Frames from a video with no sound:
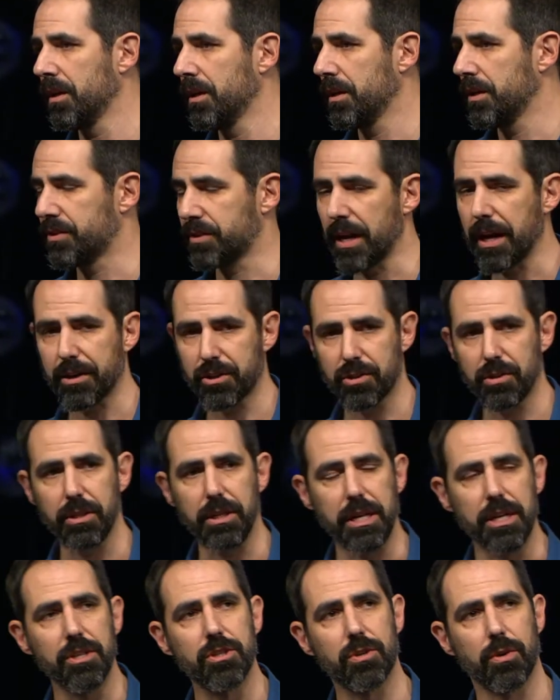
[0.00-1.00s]
It's
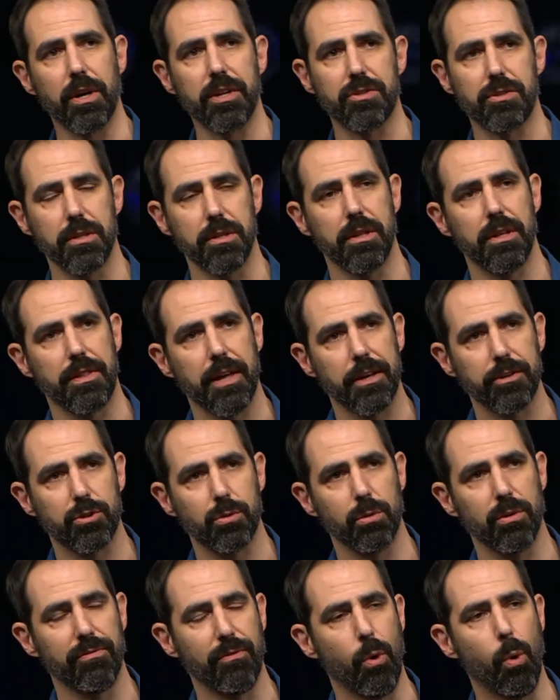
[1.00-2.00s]
actually interesting that that
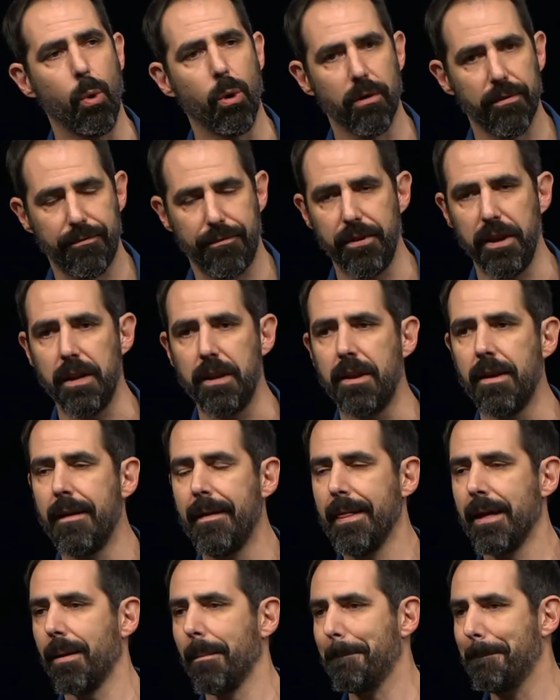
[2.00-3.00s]
sort of orphan,
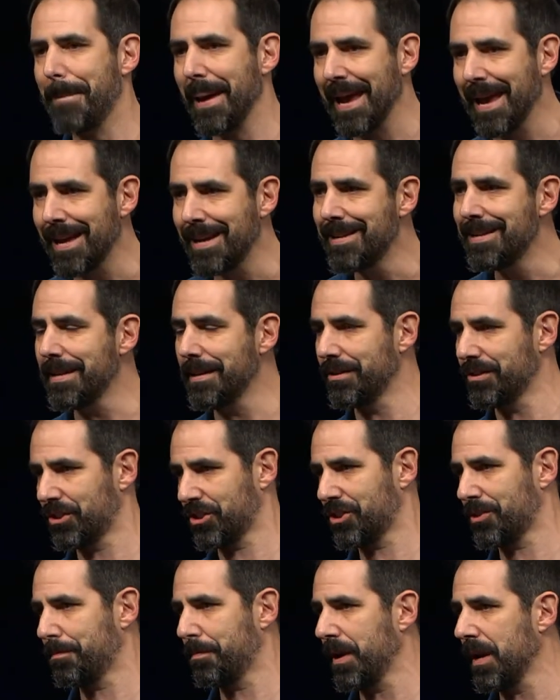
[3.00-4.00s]
abandoned
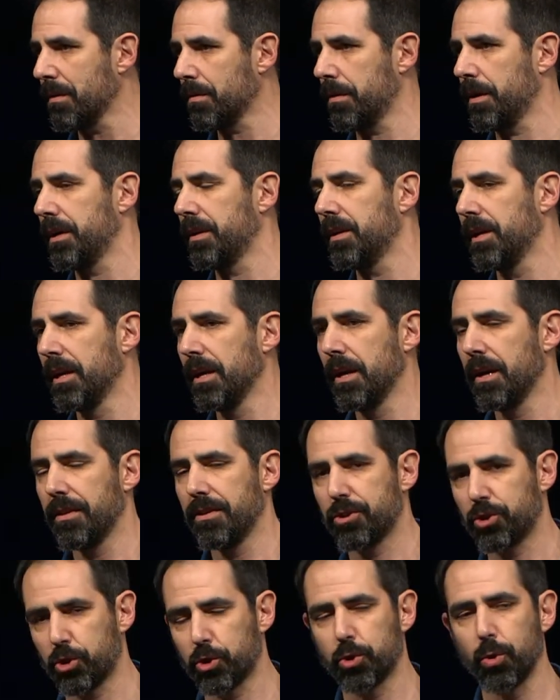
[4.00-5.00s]
spirit
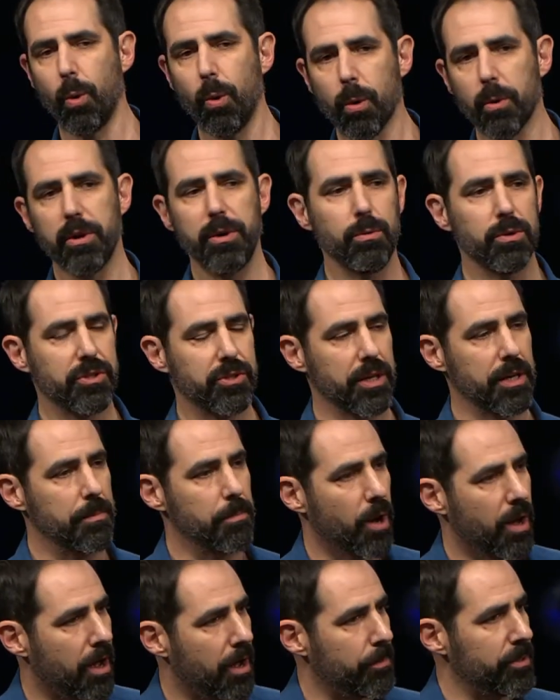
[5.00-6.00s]
story was in
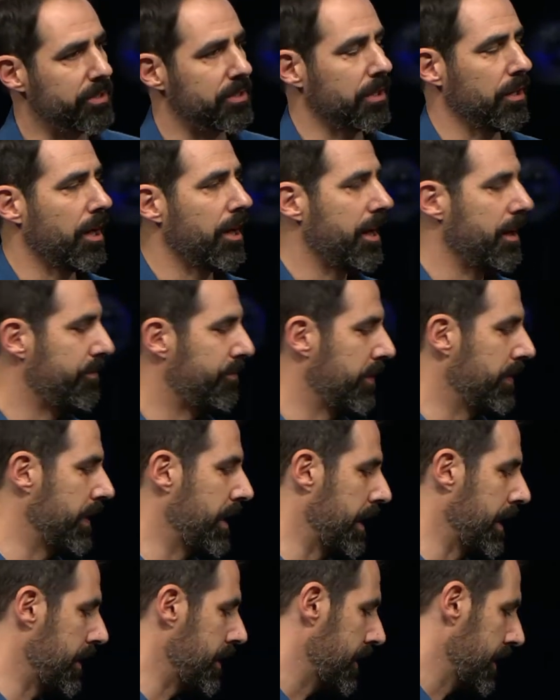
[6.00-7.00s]
Muhammad's life. And
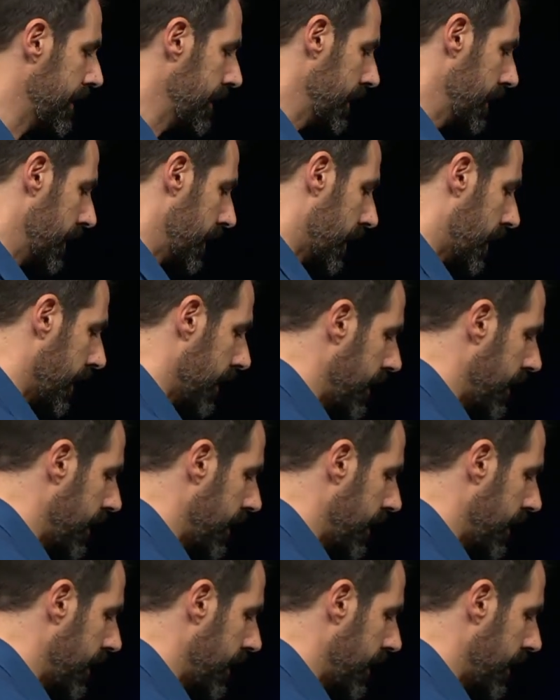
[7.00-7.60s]
then uh,